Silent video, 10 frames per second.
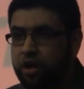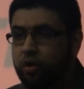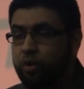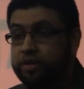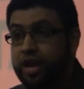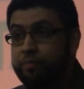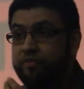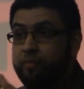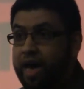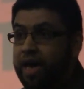What type
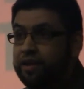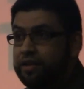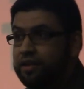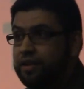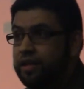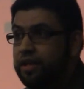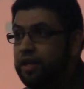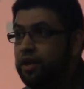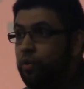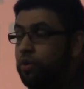of man,
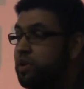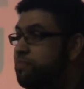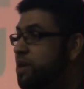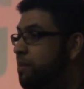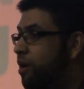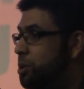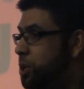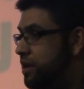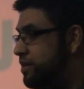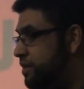when we speak about
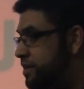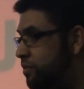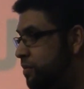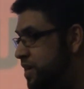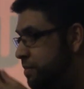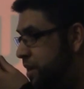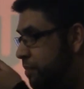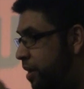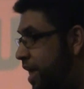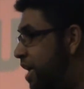justice, when we speak
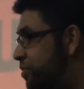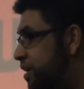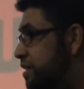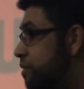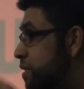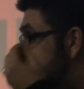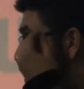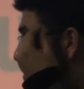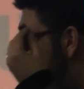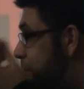about ethics, when we
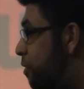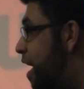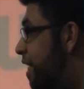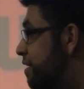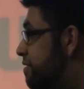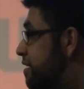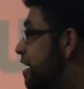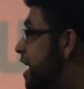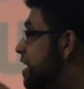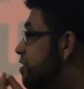speak about morality,
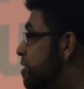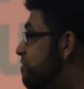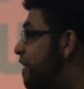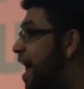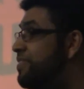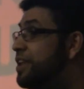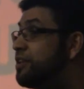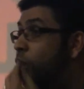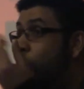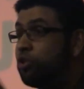do we find that his
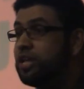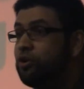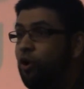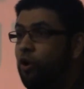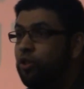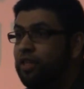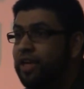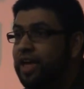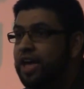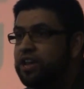only
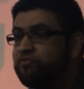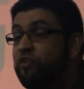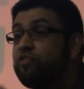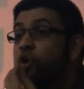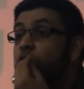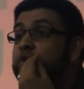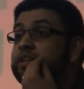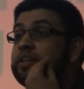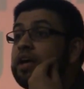goal is for those